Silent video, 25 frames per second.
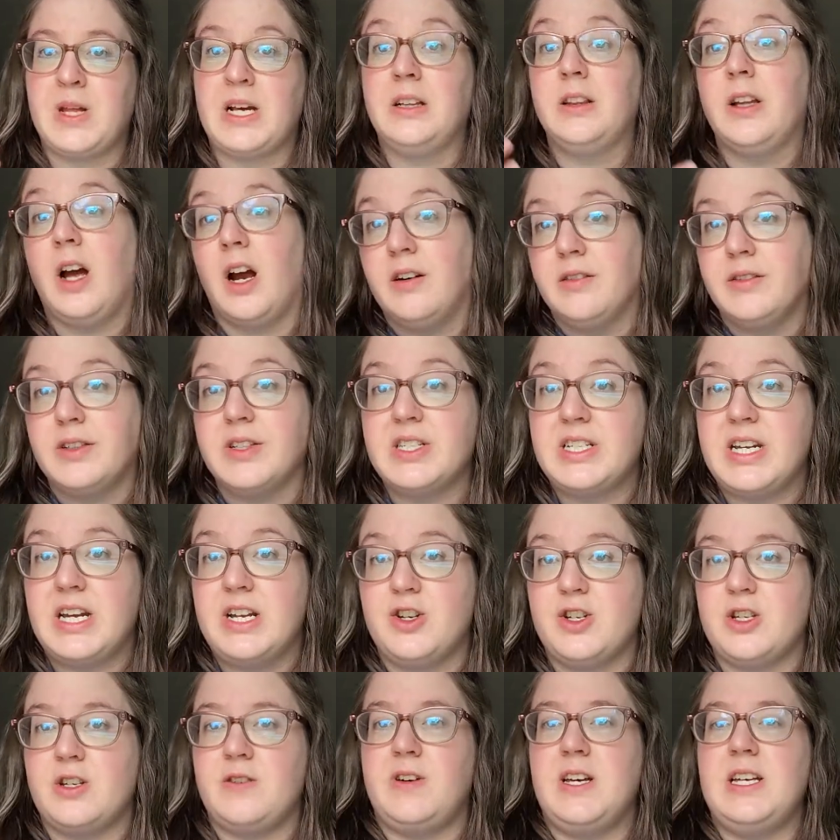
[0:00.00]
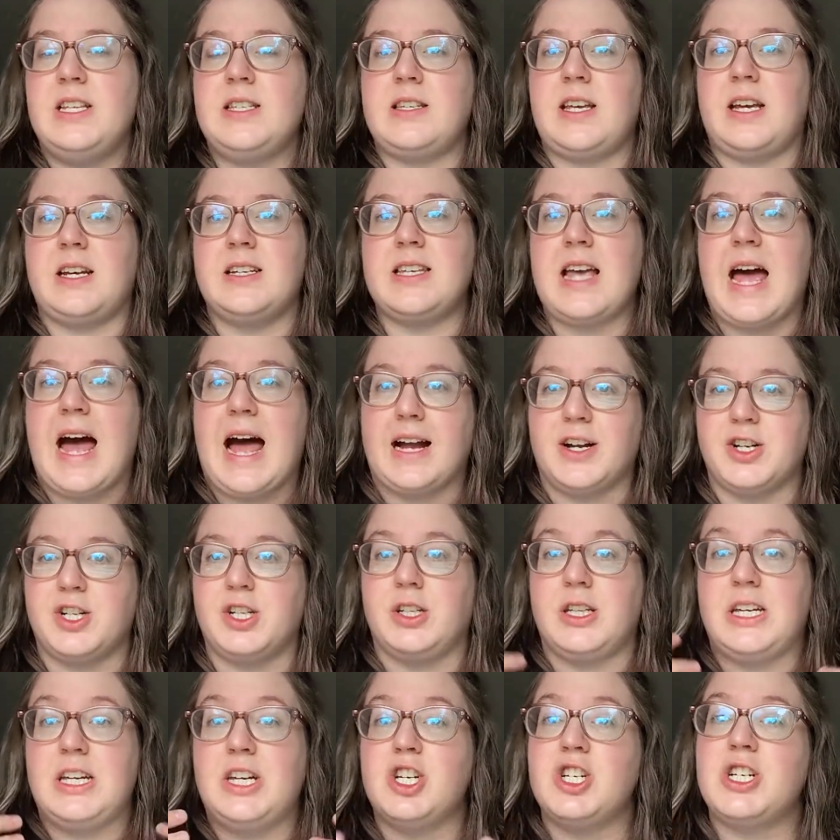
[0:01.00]
larval stages of insects
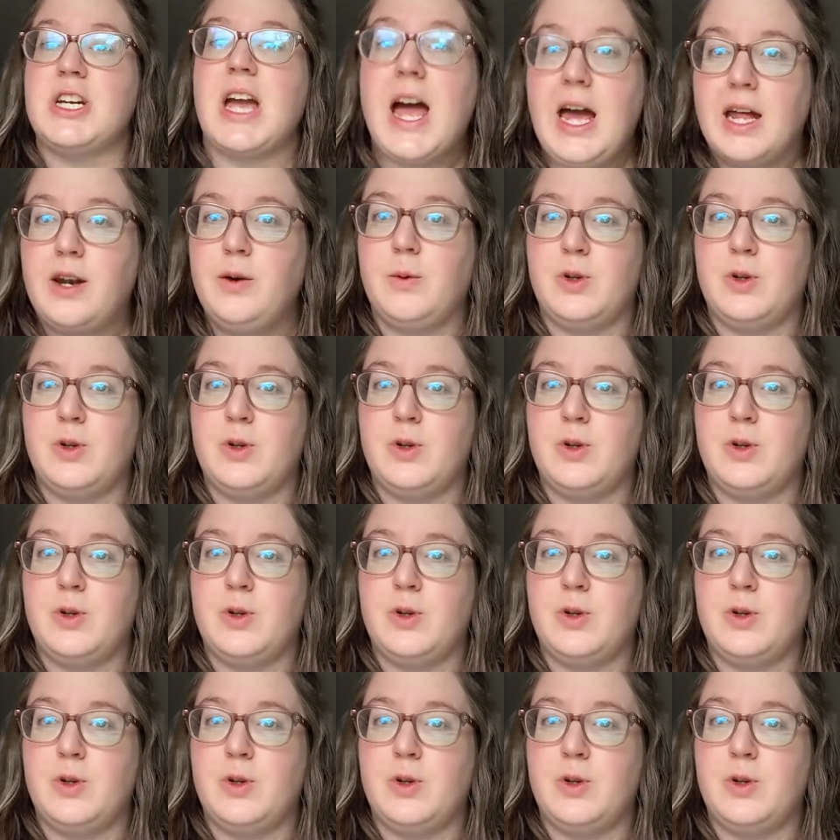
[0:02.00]
actually shed,